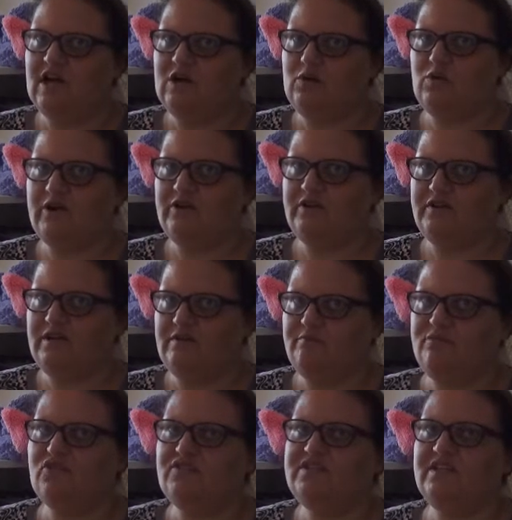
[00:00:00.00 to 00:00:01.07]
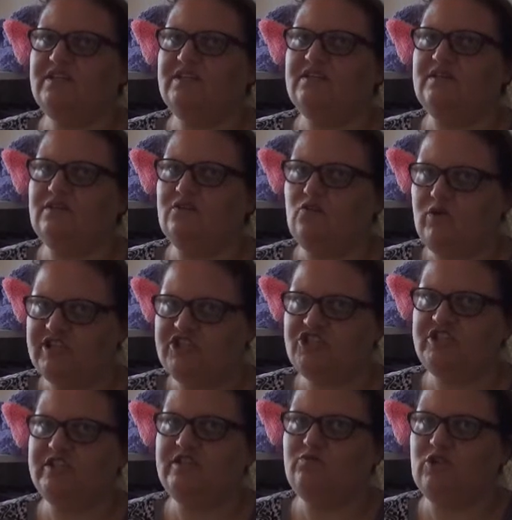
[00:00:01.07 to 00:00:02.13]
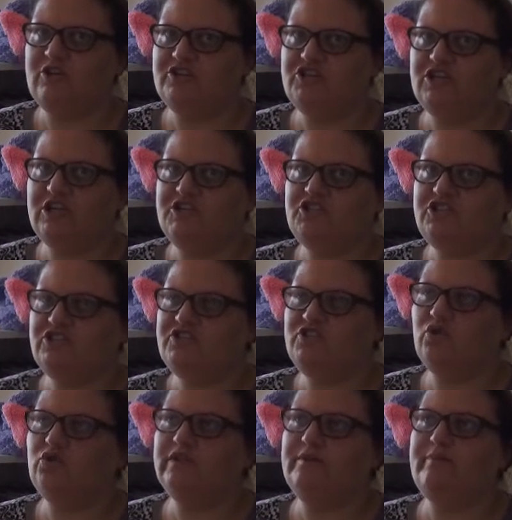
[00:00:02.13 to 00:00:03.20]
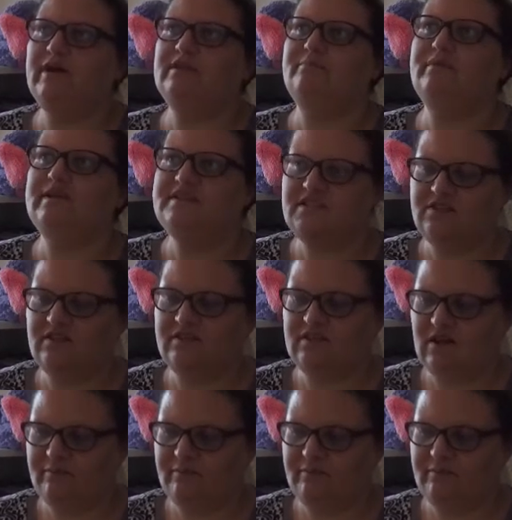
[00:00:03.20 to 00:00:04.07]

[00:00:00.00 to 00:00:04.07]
where the books in question are judged solely by the base,